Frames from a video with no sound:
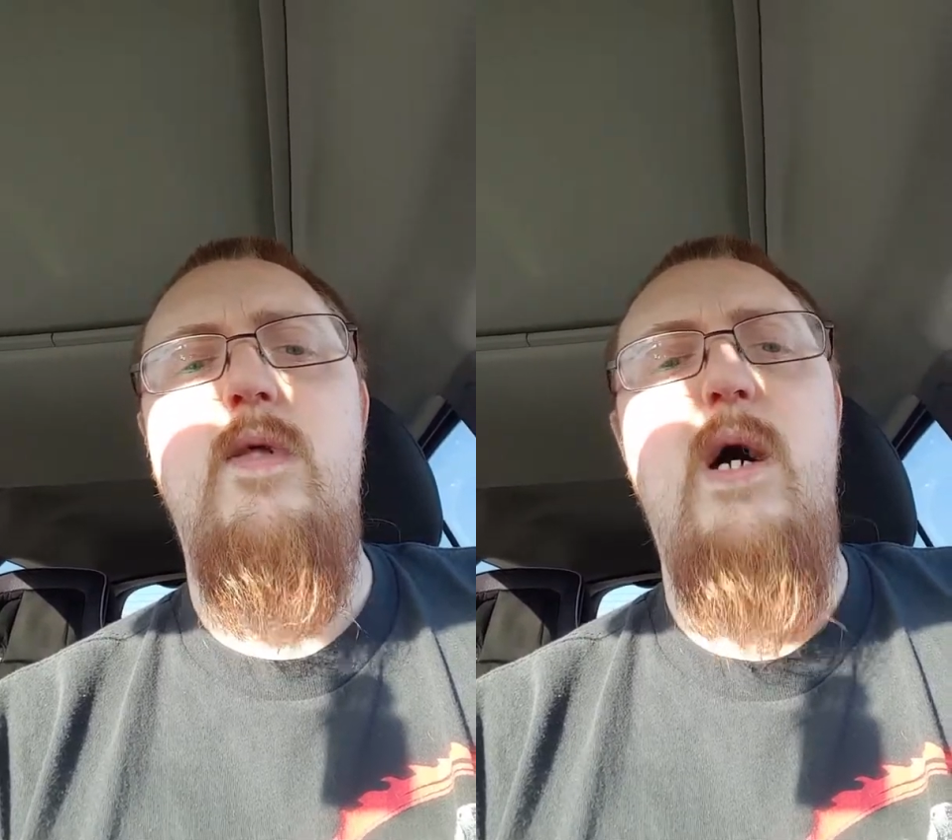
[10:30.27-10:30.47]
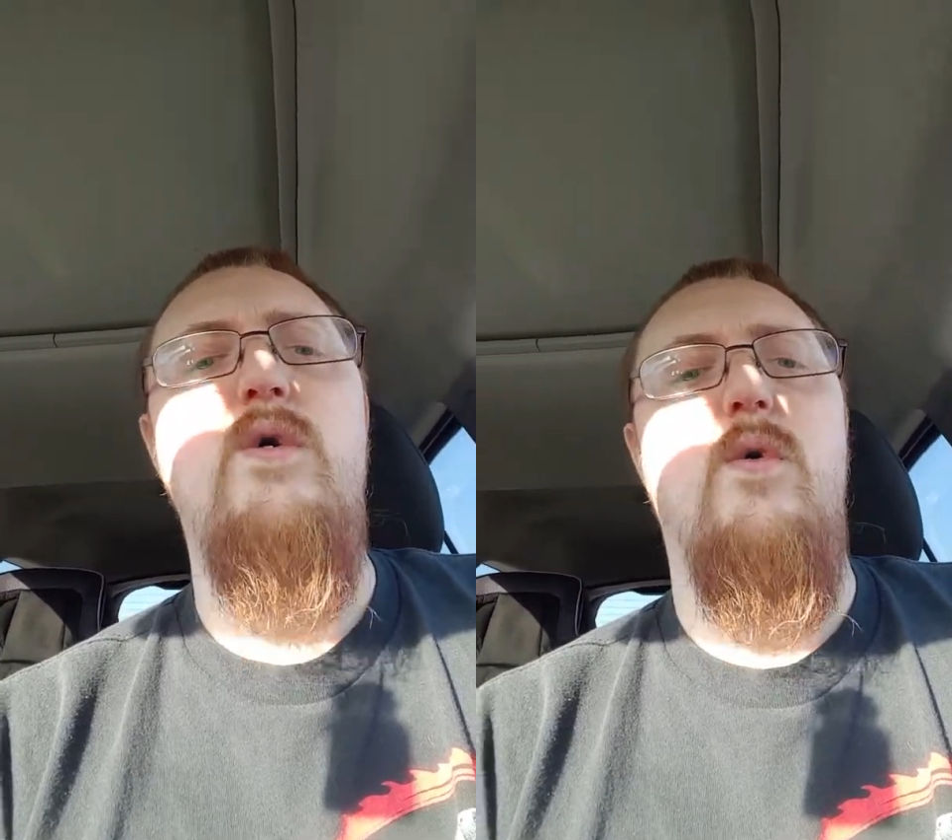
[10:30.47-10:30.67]

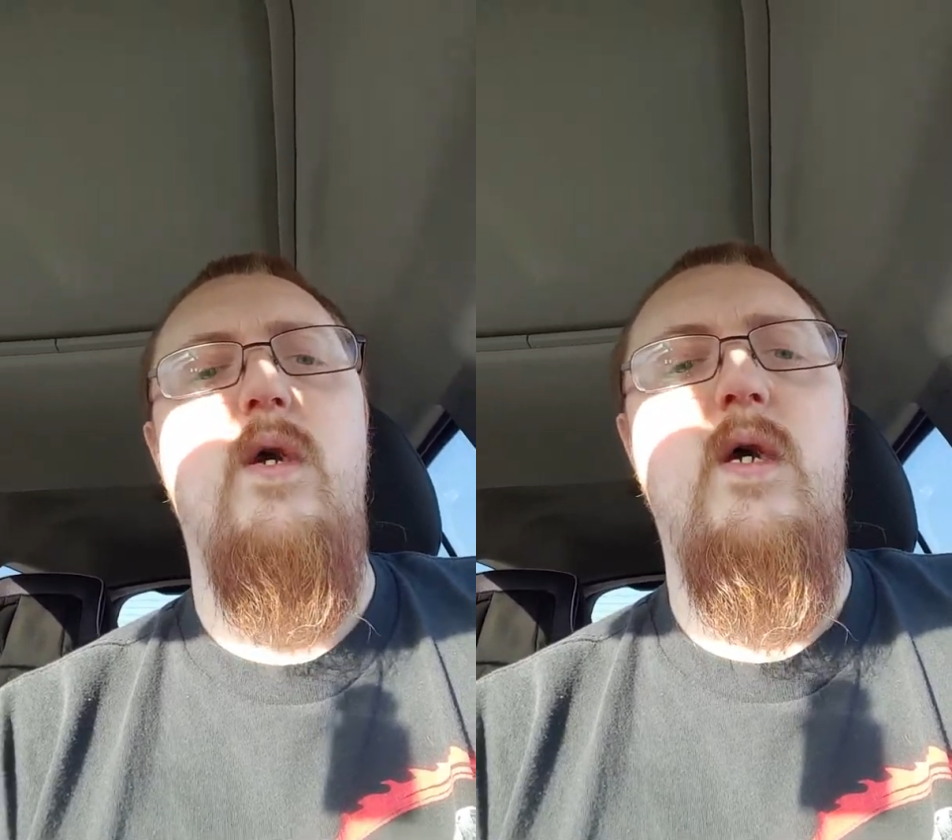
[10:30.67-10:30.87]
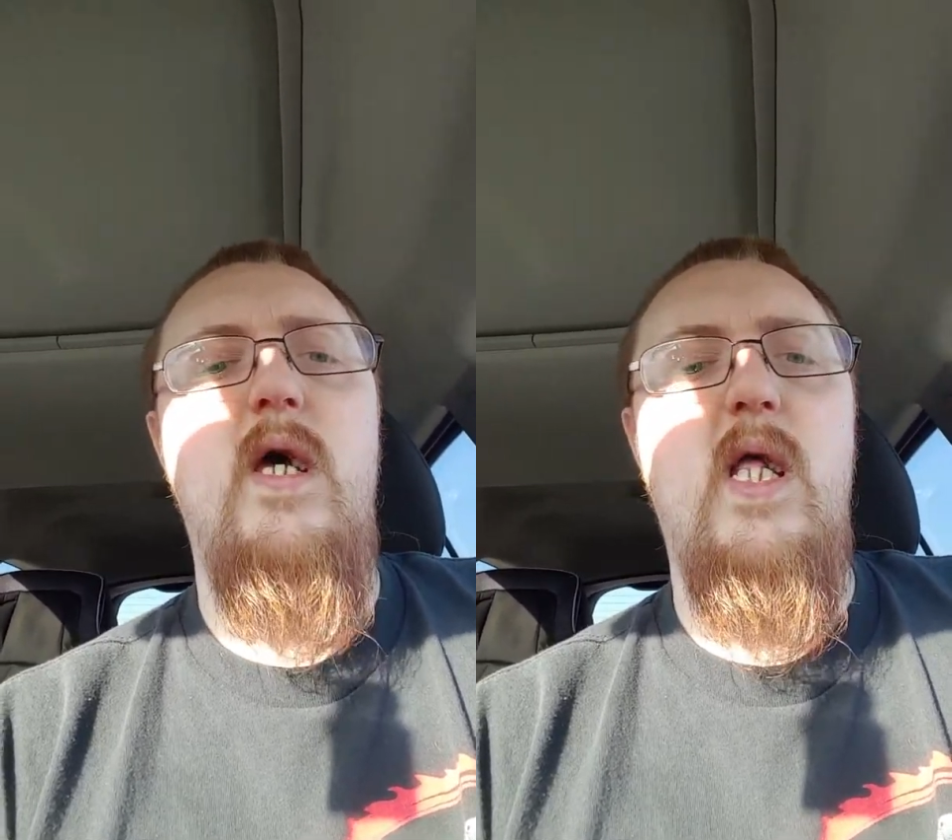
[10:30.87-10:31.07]
That was really
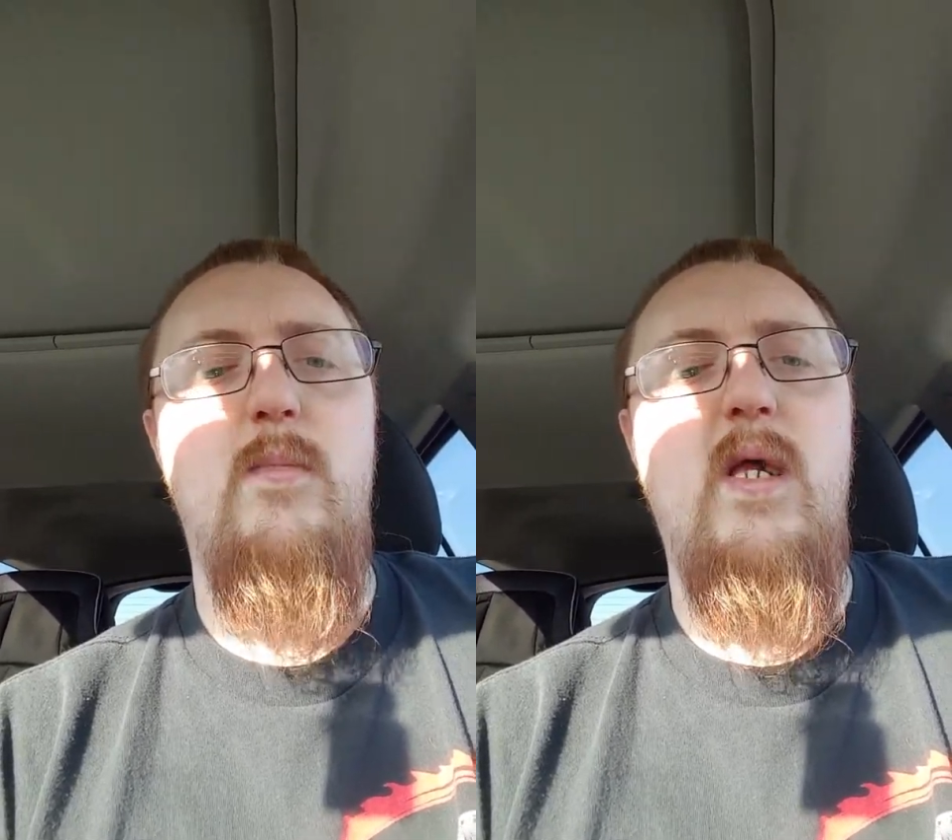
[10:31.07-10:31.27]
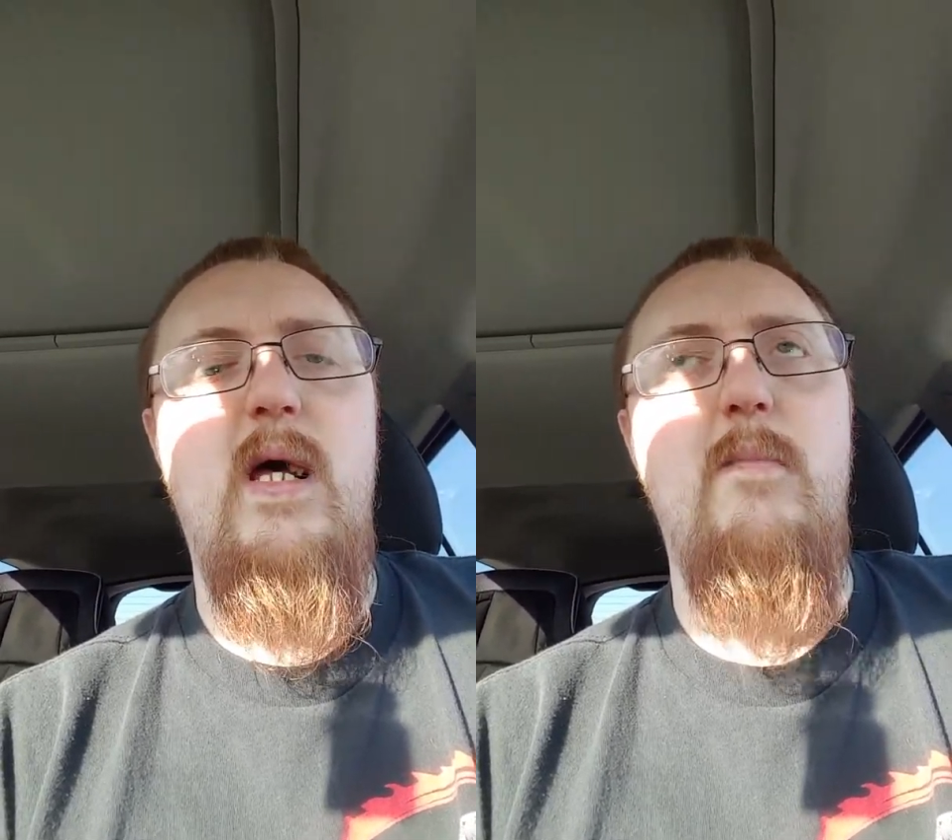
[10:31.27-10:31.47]
good. They'll
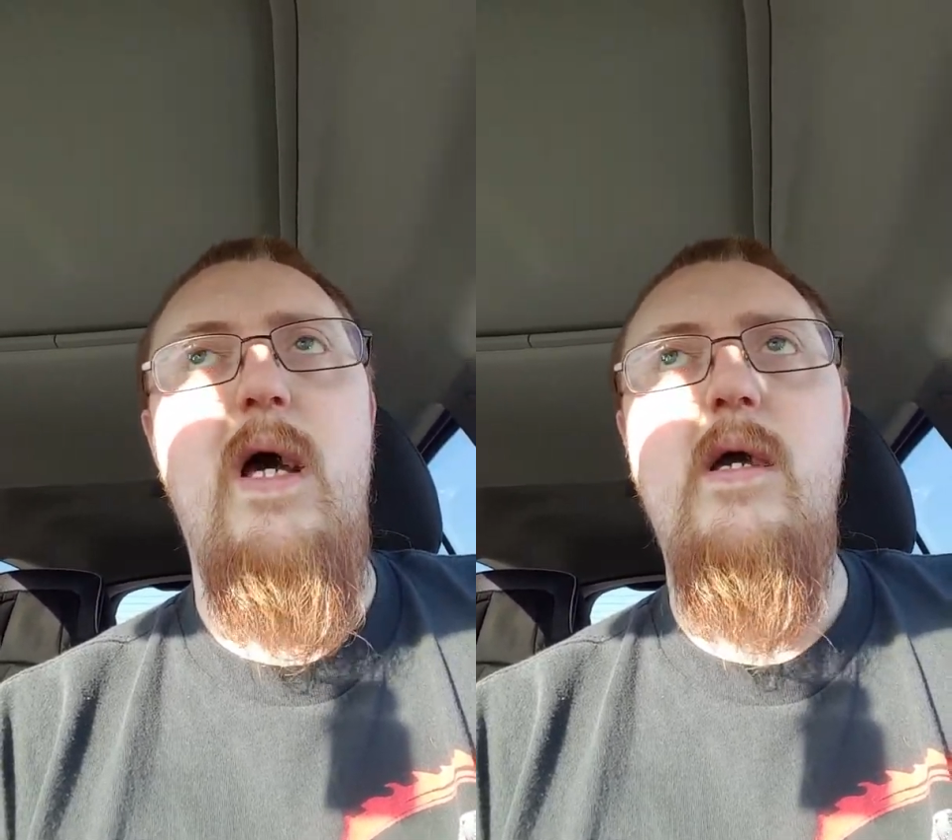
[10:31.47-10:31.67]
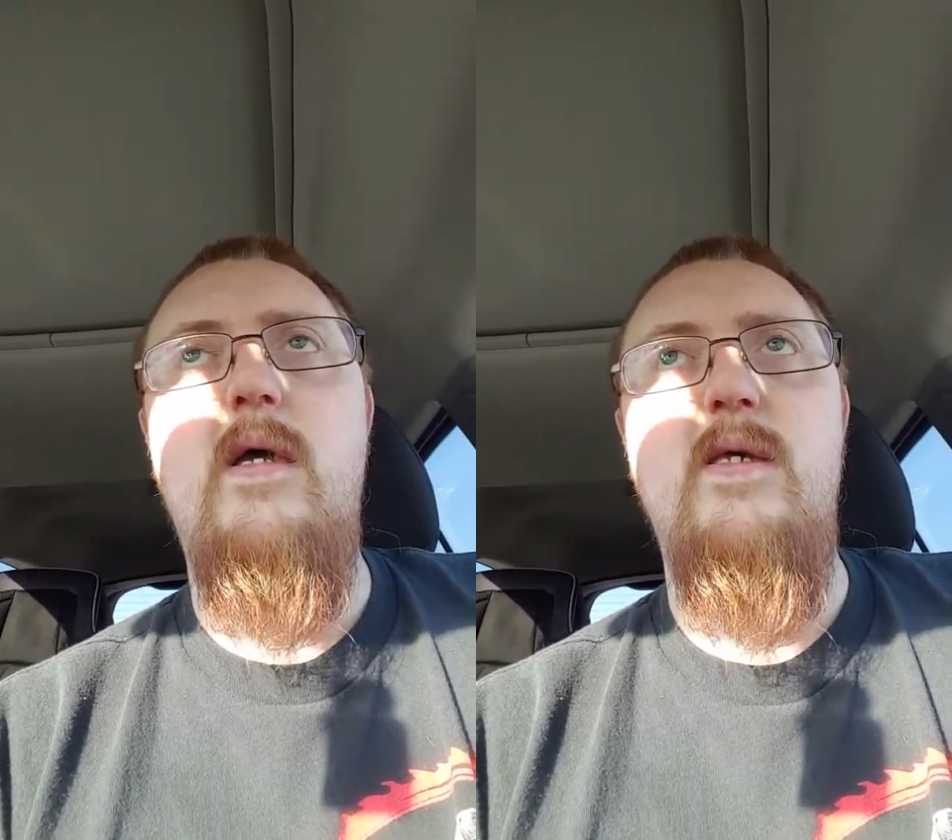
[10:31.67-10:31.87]
bring that
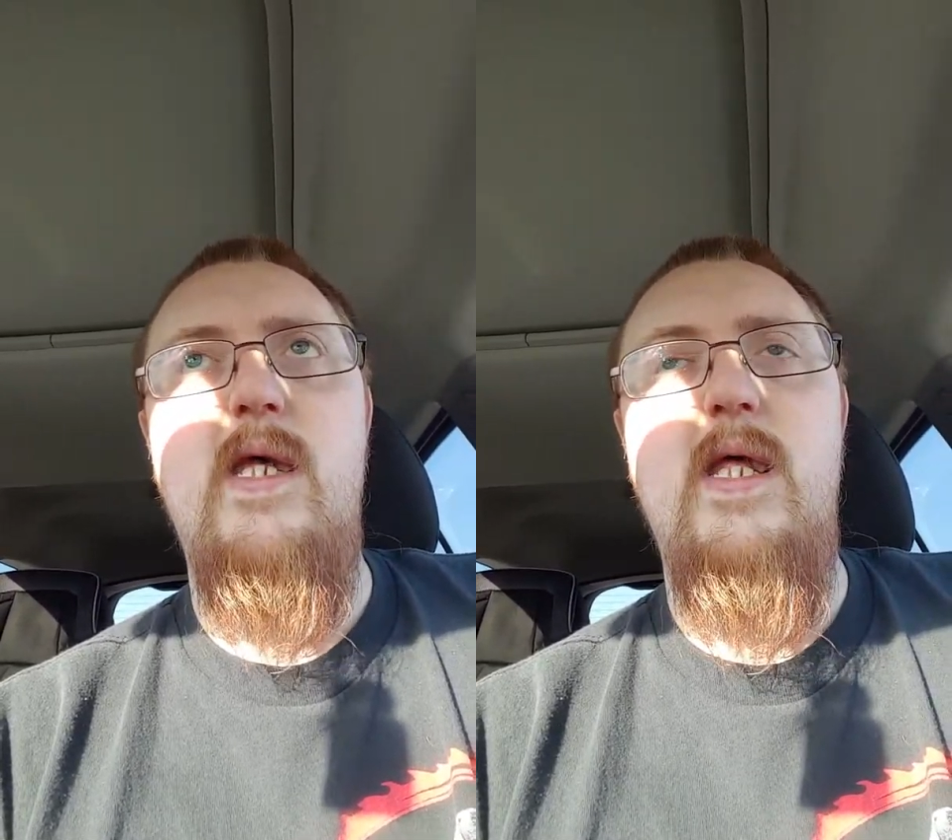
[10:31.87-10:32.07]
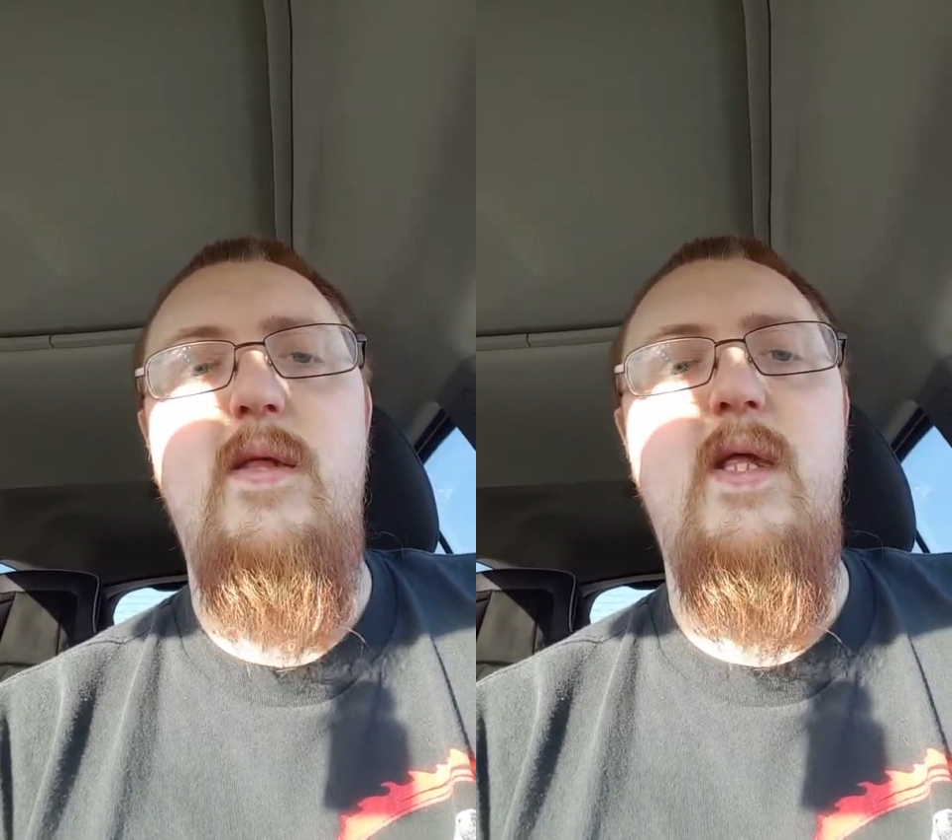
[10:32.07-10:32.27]
back because
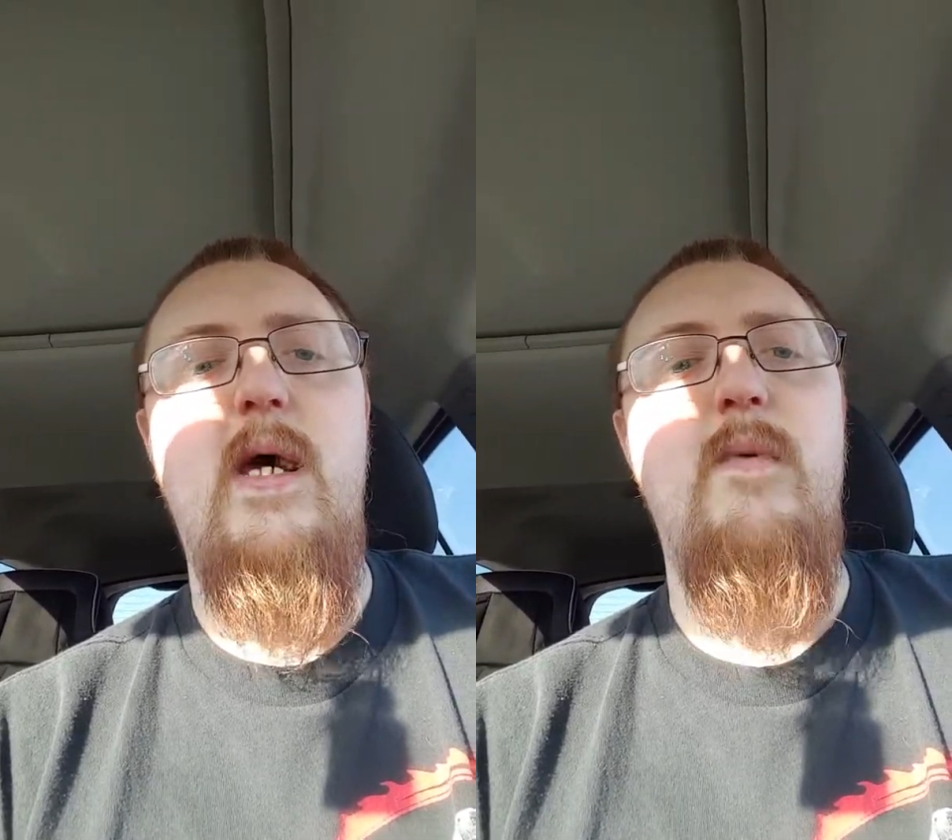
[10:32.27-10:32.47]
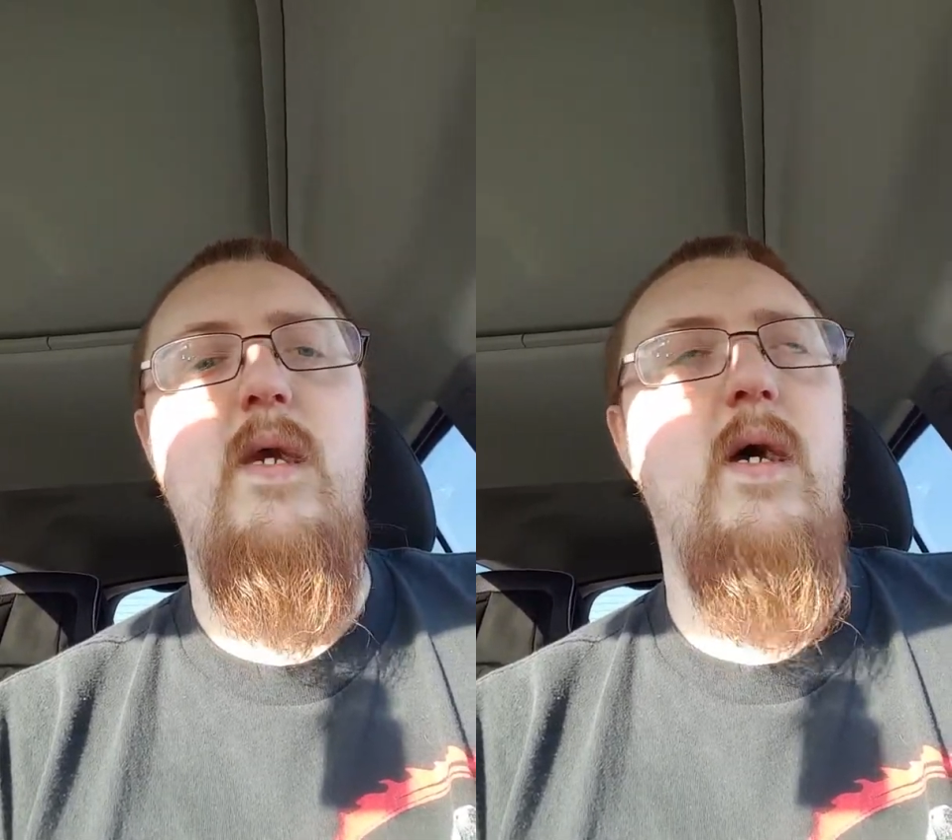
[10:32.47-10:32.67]
I, I, think
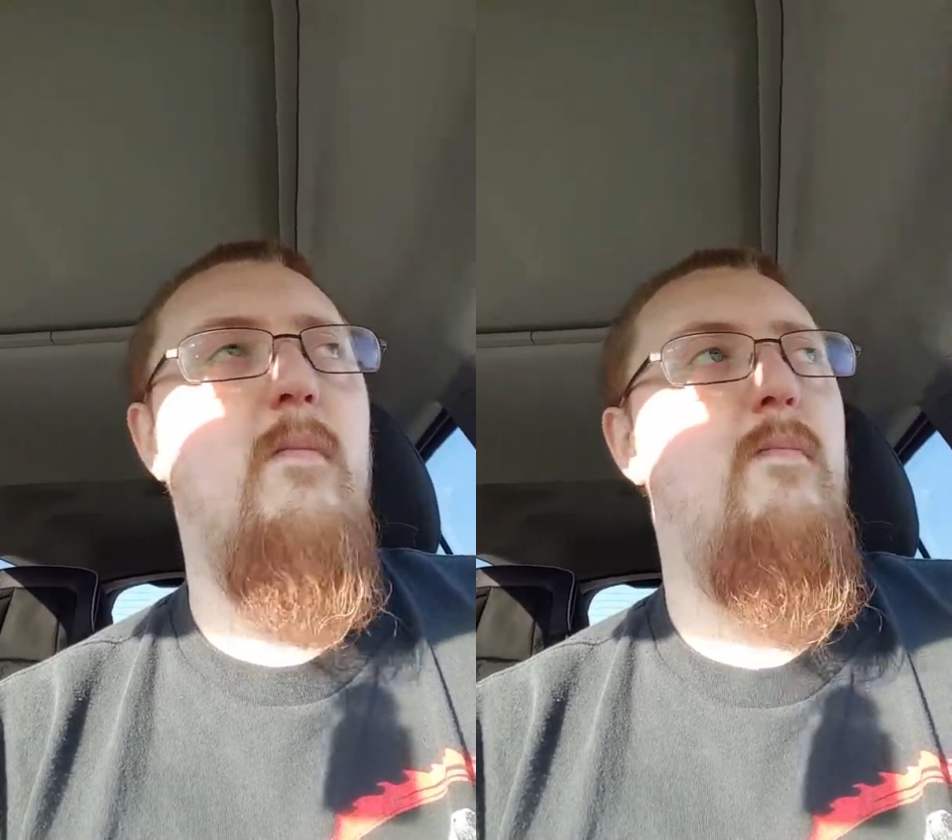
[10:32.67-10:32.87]
that'd be uh,